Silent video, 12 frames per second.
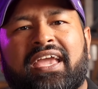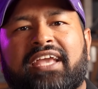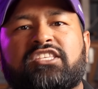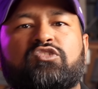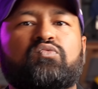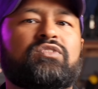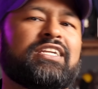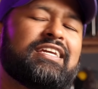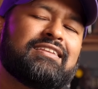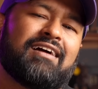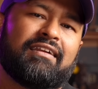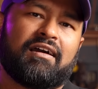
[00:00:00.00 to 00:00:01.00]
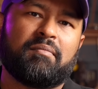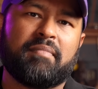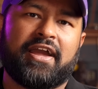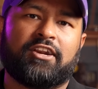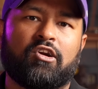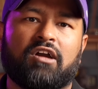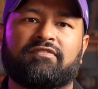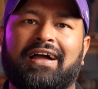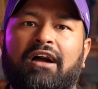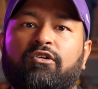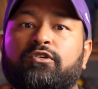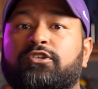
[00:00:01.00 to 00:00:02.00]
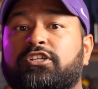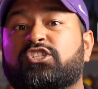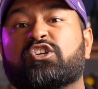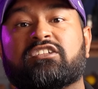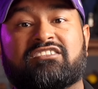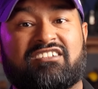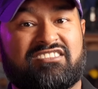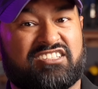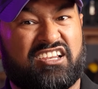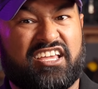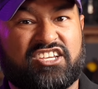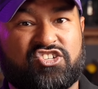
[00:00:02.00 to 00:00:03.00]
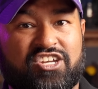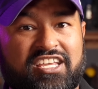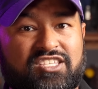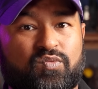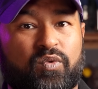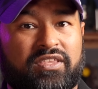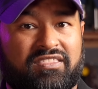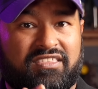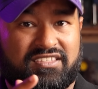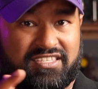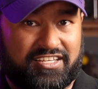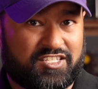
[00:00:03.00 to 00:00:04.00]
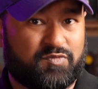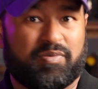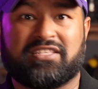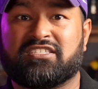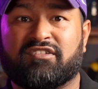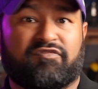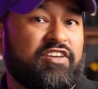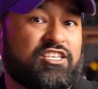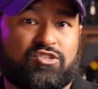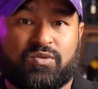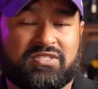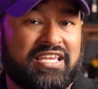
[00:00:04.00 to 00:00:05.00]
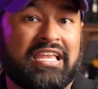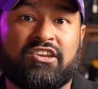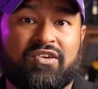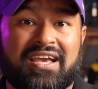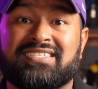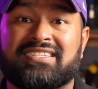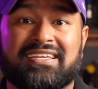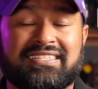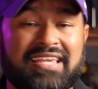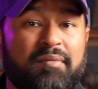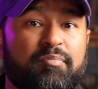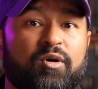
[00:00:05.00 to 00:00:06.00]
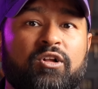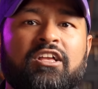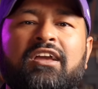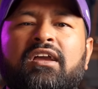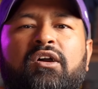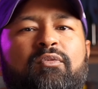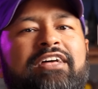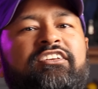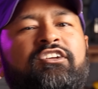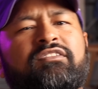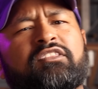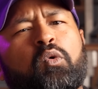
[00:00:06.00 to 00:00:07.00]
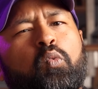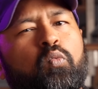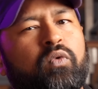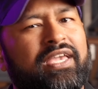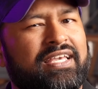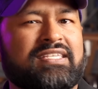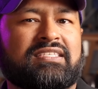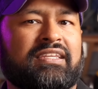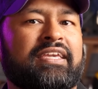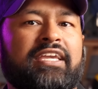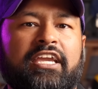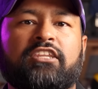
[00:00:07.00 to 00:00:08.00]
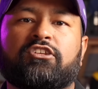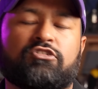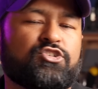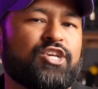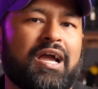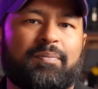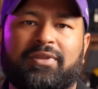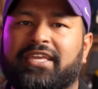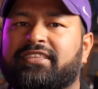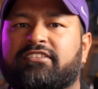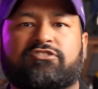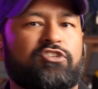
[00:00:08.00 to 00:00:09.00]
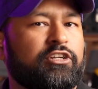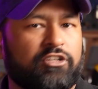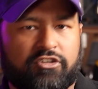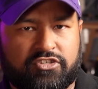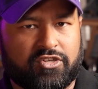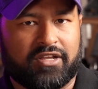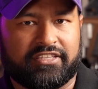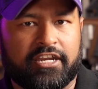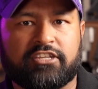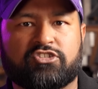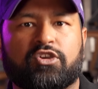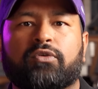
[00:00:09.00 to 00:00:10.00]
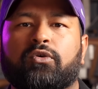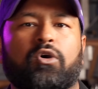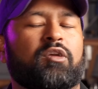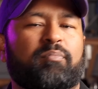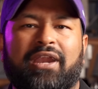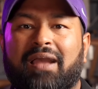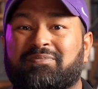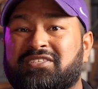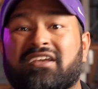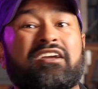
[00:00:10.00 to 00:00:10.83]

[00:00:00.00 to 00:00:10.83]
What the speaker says: it's really not a matter of how good your dust collection is with this expensive Festool sander as an example, rather the weakest link in your shop, like the circular saw that I showed, or perhaps